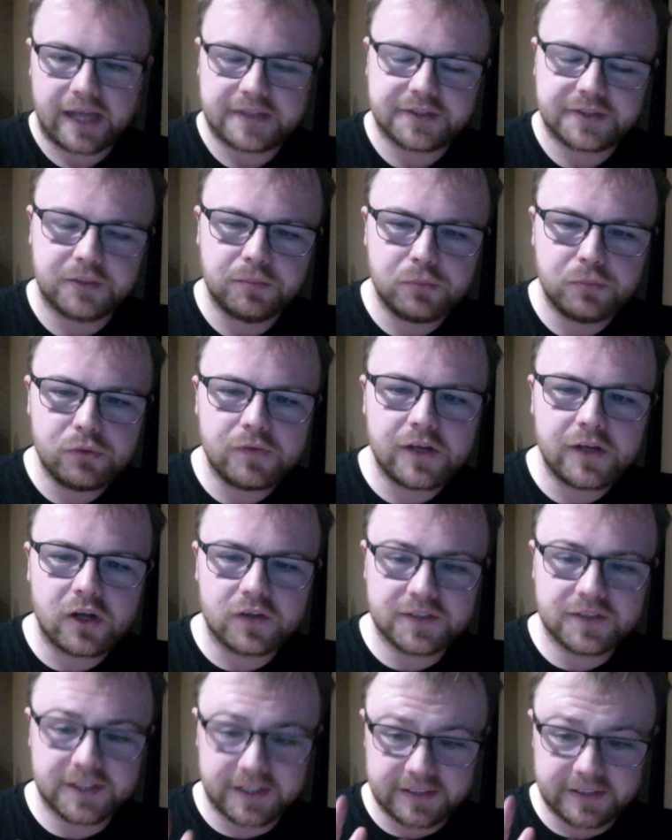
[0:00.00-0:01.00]
so moving on
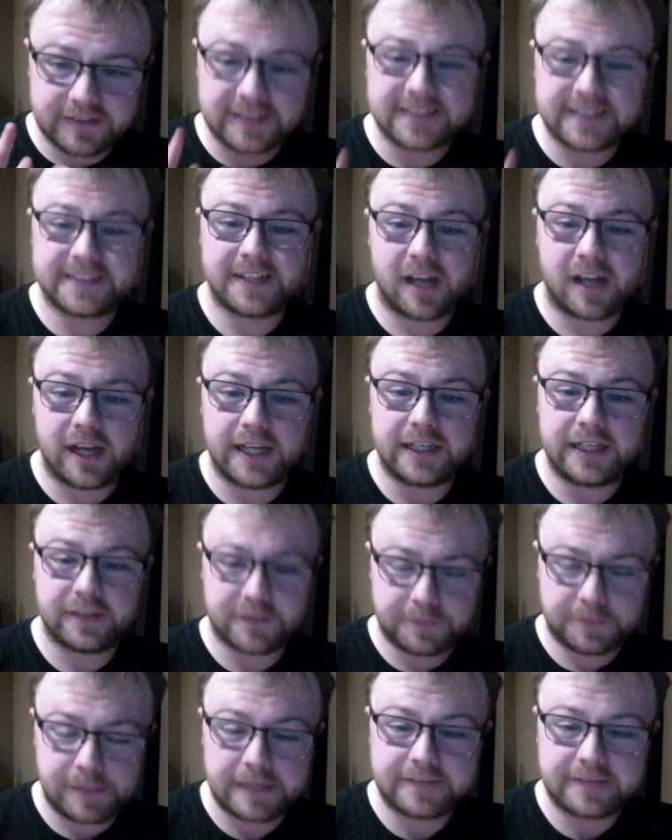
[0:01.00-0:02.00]
to the design of
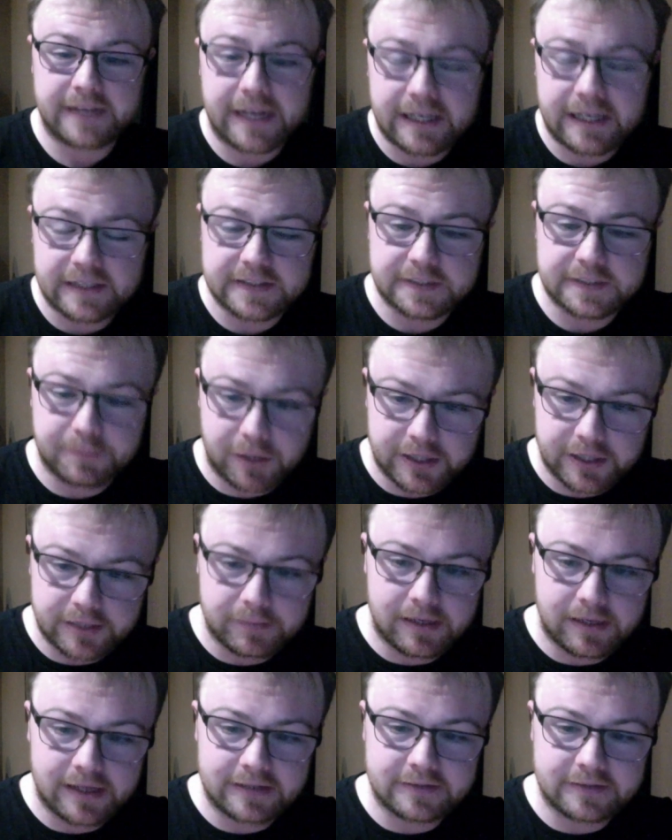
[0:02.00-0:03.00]
Spectacular
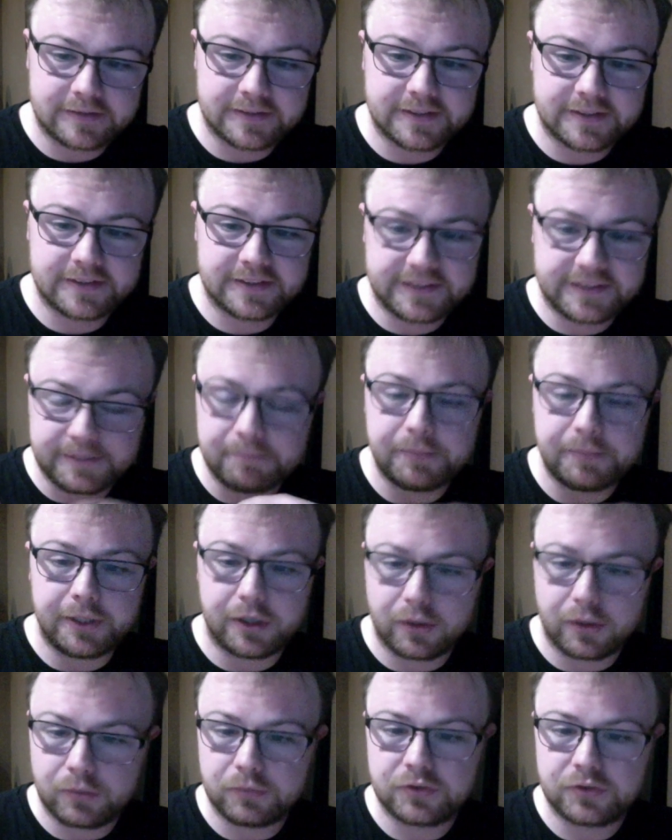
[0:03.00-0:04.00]
Spider-Man's
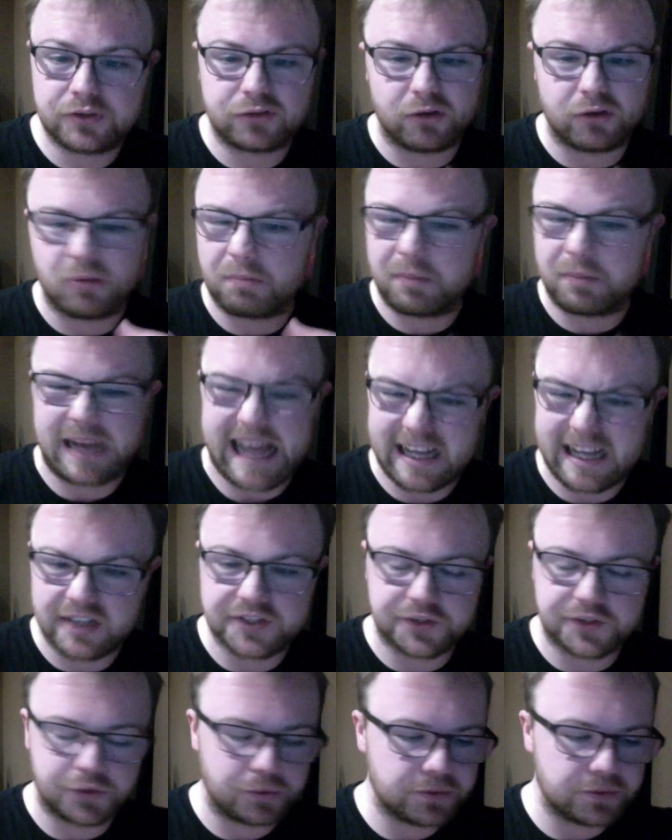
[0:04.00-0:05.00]
symbiote stroke black
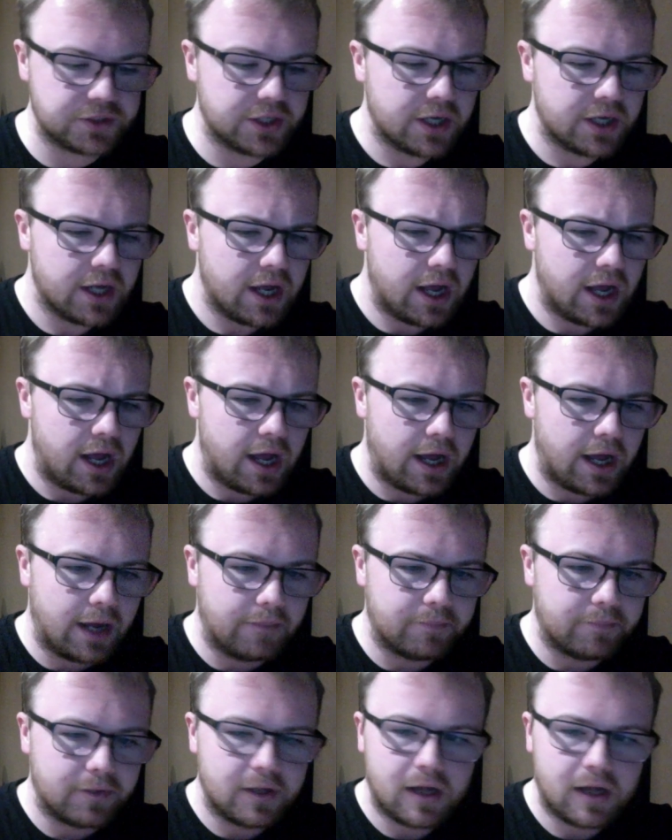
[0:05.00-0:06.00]
suit.
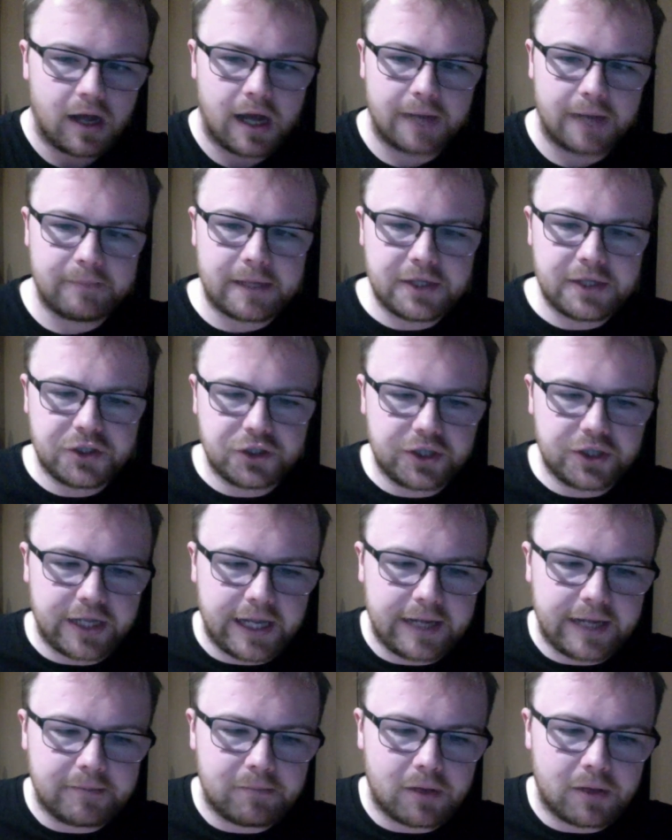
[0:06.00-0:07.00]
I mentioned it
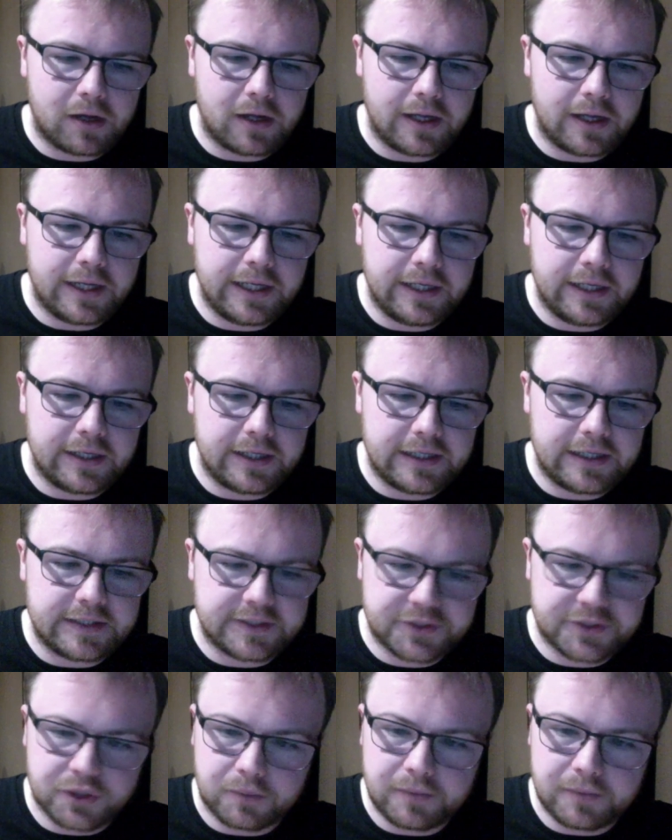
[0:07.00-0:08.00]
in my
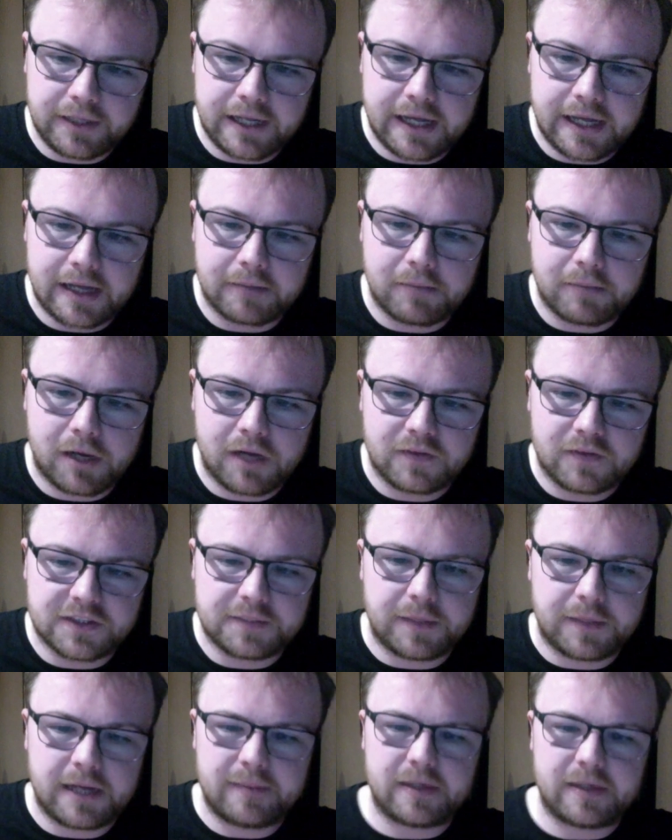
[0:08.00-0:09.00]
Insomniac Marvel
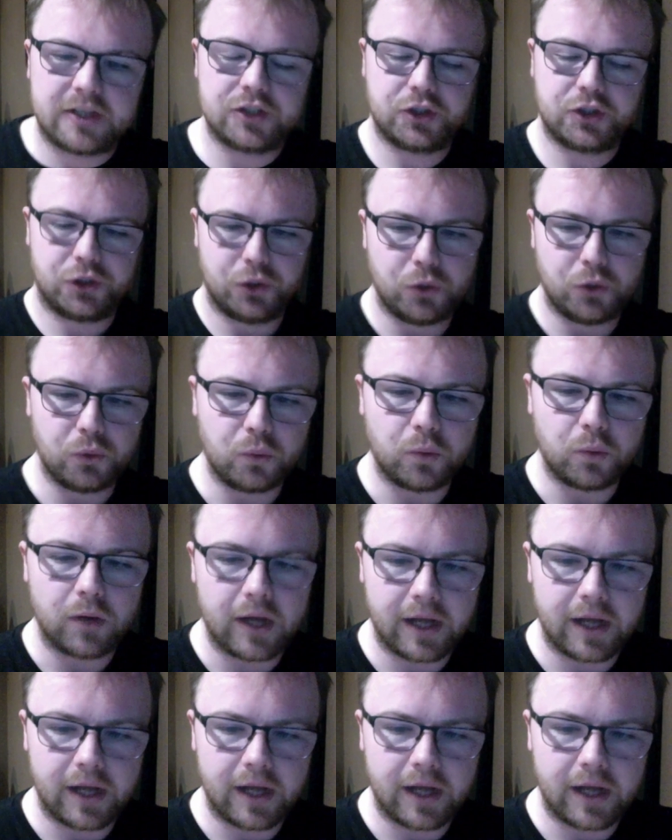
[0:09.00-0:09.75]
Spider-Man 2